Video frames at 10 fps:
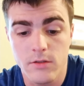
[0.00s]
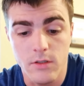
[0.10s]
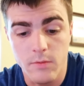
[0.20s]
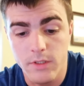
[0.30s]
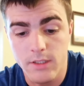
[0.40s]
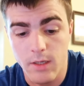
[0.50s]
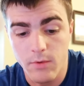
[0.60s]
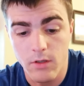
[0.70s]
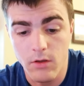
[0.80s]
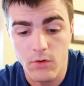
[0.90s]
So you're going to be
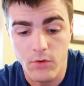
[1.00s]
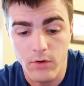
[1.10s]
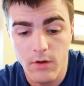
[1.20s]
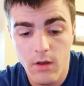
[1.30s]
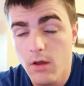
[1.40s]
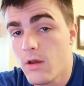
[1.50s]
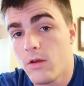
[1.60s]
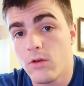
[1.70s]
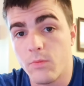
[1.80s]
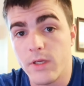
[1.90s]
stamping your
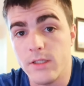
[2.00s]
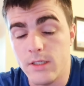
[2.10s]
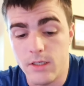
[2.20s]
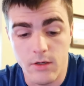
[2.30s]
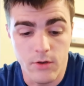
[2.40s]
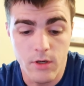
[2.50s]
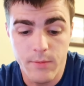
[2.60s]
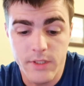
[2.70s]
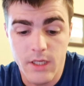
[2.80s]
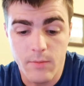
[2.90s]
PT gear. You're going
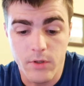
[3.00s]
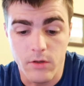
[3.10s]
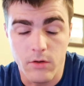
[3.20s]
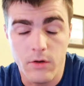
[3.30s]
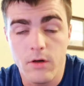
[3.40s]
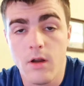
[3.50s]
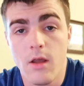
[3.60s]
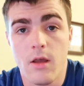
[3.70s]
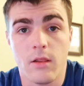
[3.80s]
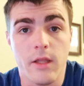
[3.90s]
to be stamping your
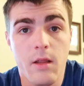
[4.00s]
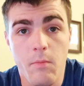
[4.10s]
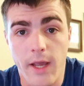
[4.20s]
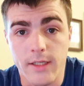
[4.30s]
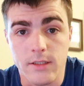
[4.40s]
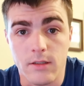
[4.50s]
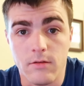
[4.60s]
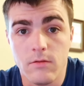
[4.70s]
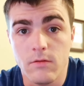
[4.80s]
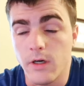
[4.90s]
linen
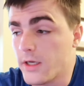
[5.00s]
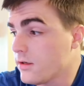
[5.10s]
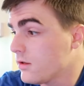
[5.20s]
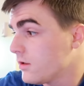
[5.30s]
basket, right?